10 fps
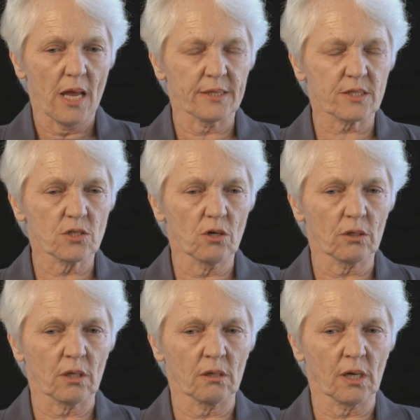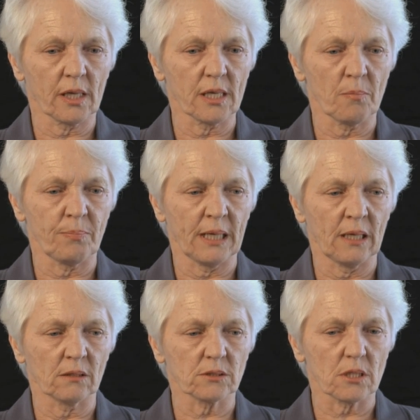it's not only
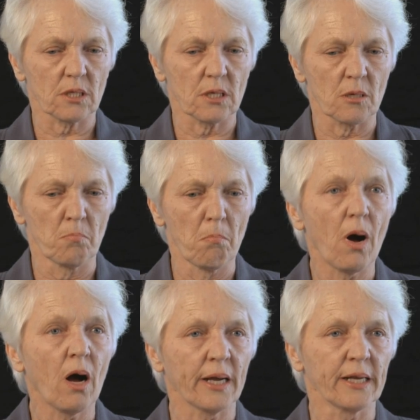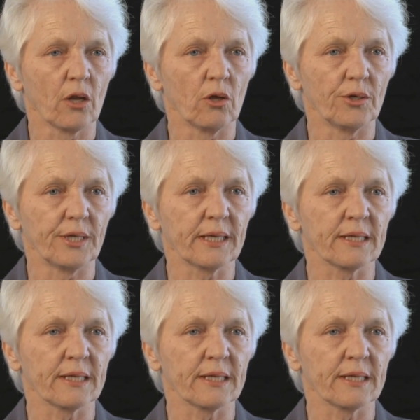about my learning,